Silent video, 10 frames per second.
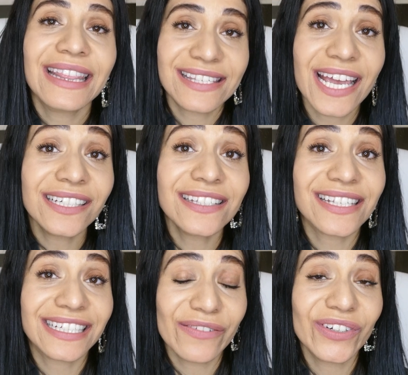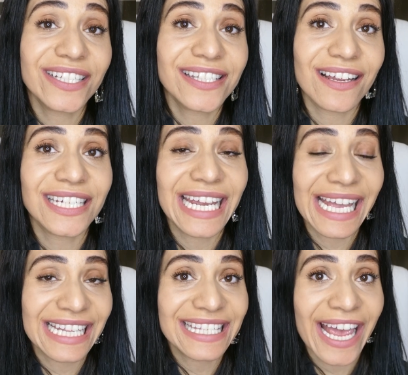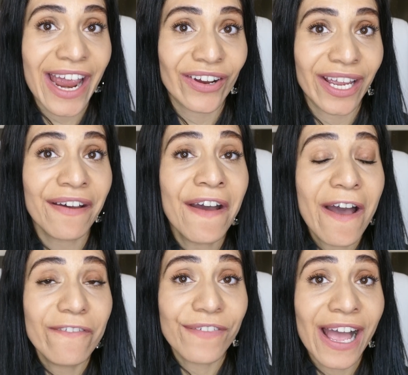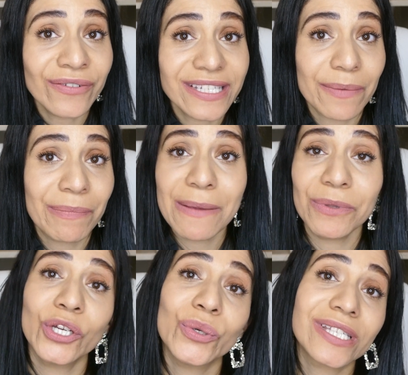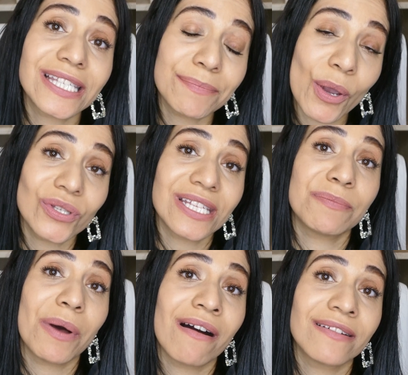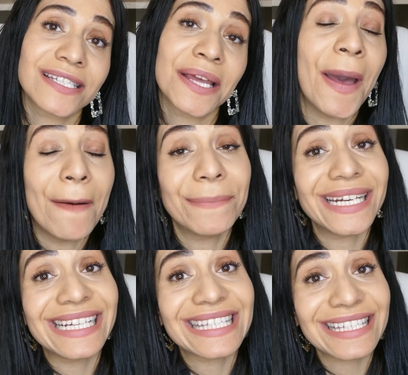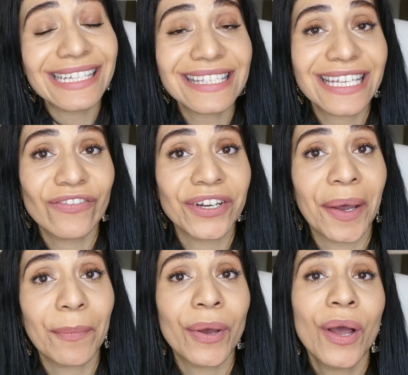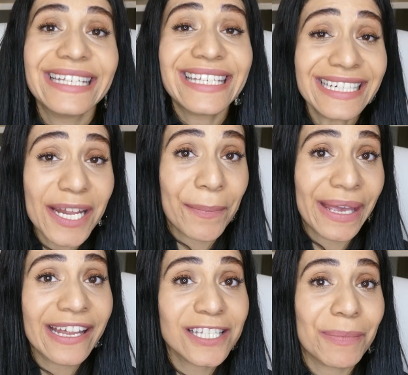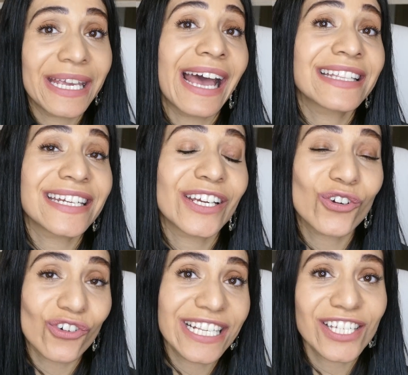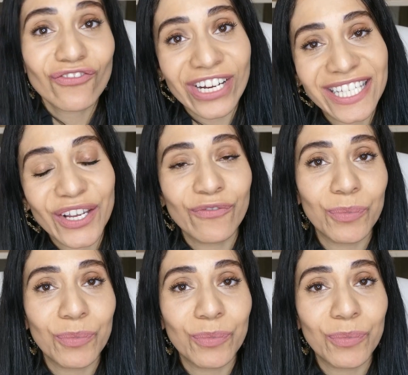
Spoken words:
The second significant study in this area found that people who had smoked in the past but had since given up didn't appear to be at an increased risk of